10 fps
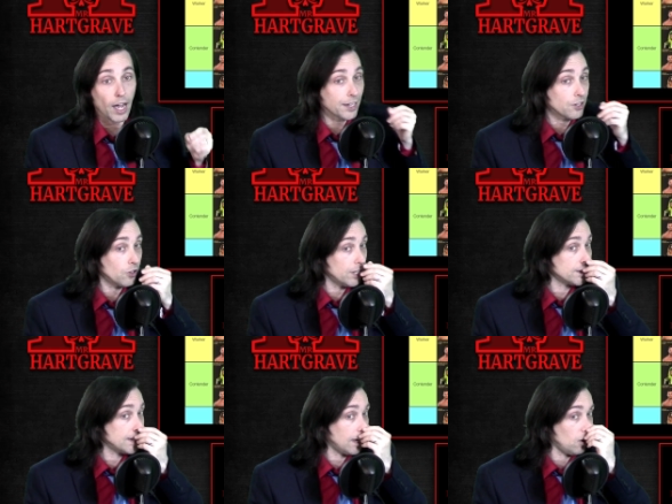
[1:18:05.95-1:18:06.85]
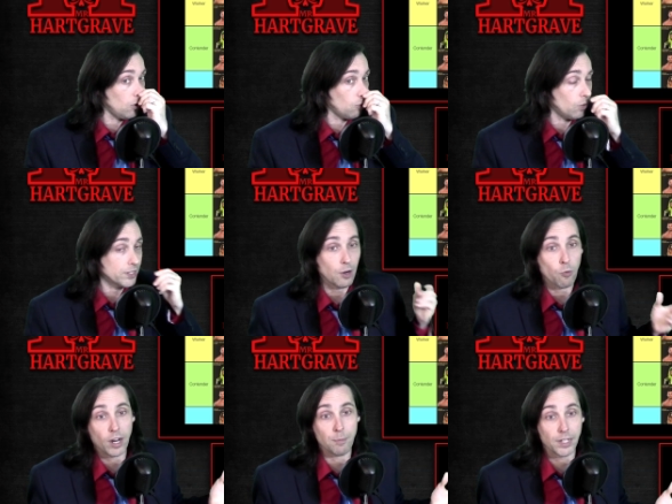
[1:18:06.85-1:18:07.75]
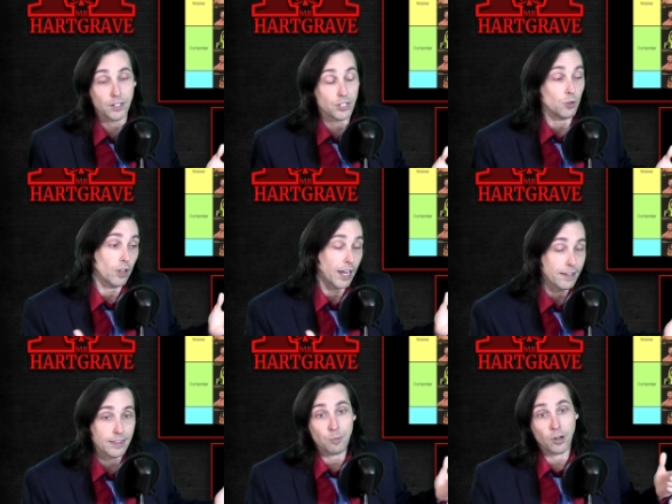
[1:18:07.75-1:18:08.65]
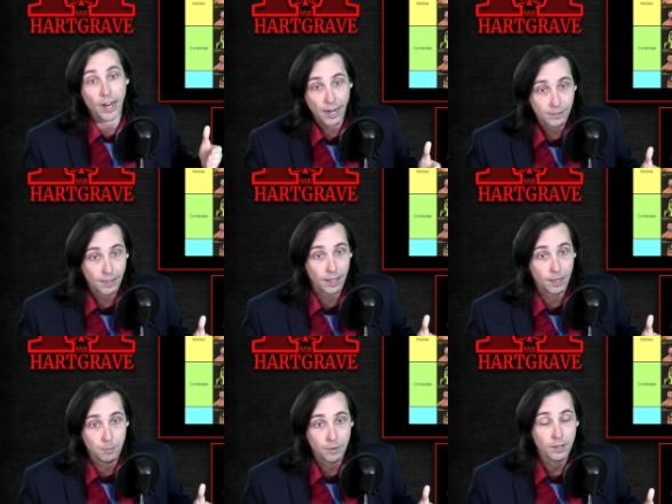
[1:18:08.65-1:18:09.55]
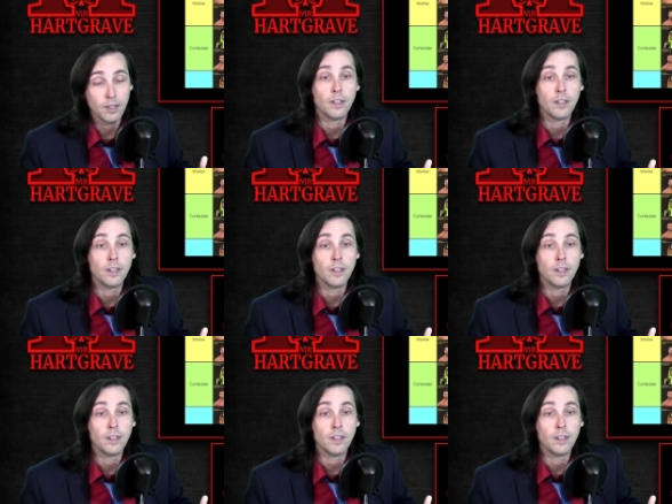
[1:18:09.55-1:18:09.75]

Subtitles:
I couldn't tell what they wanted me to do. Like them or hate them.